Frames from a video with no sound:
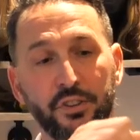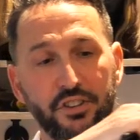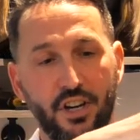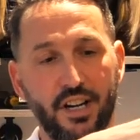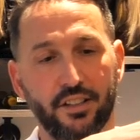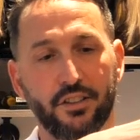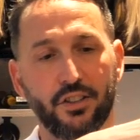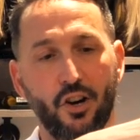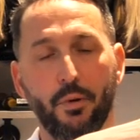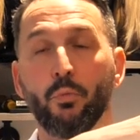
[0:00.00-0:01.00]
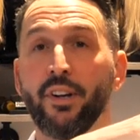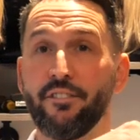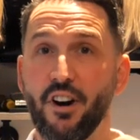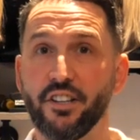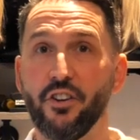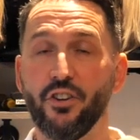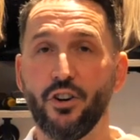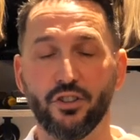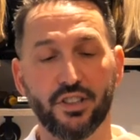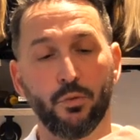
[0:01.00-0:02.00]
we start at the top and we find a
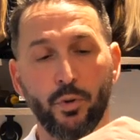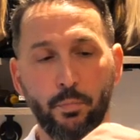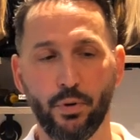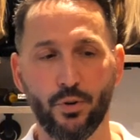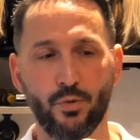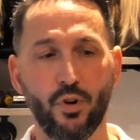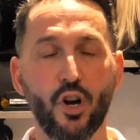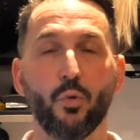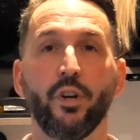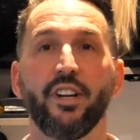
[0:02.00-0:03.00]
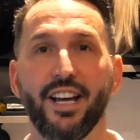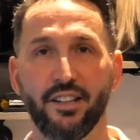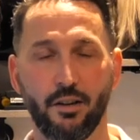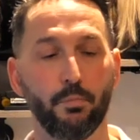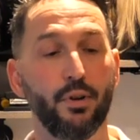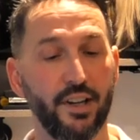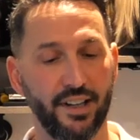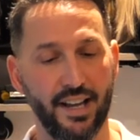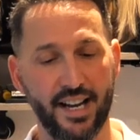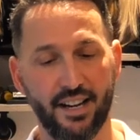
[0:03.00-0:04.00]
knot and we pull, we could end up pulling
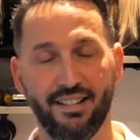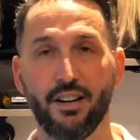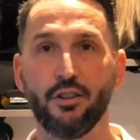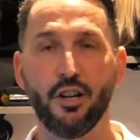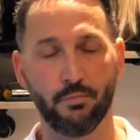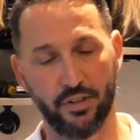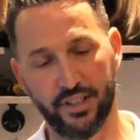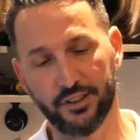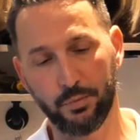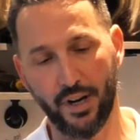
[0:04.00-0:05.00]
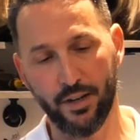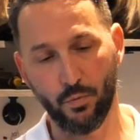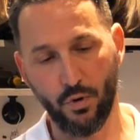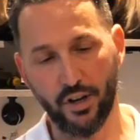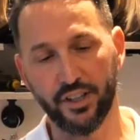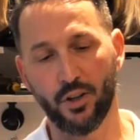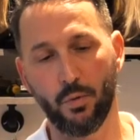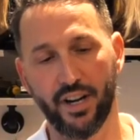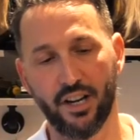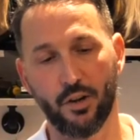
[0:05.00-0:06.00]
the hair out. But this way, working our
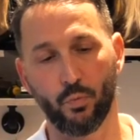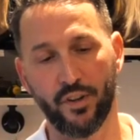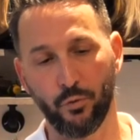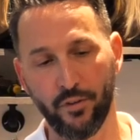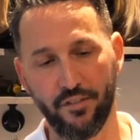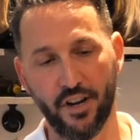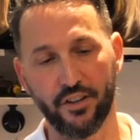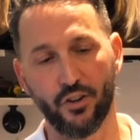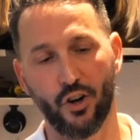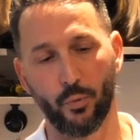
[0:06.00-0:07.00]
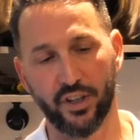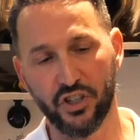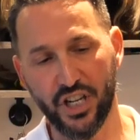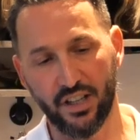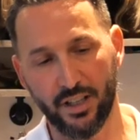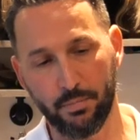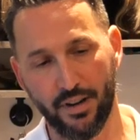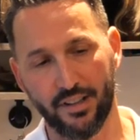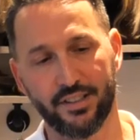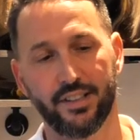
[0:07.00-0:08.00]
way up, if we find a knot, we can gently
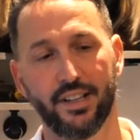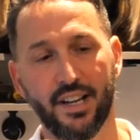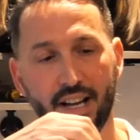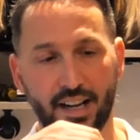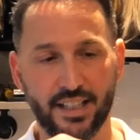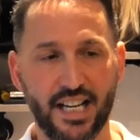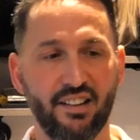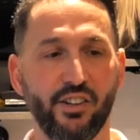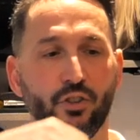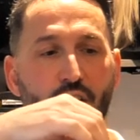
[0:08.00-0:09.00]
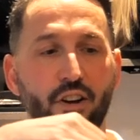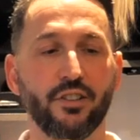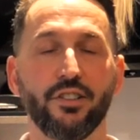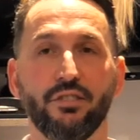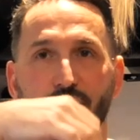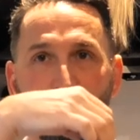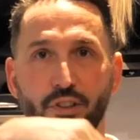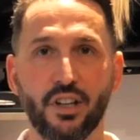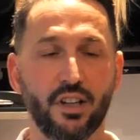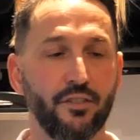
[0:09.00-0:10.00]
part it and carry on going to the root,
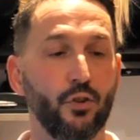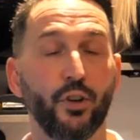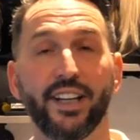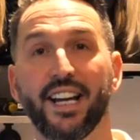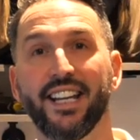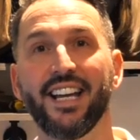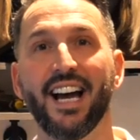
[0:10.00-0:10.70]
avoiding any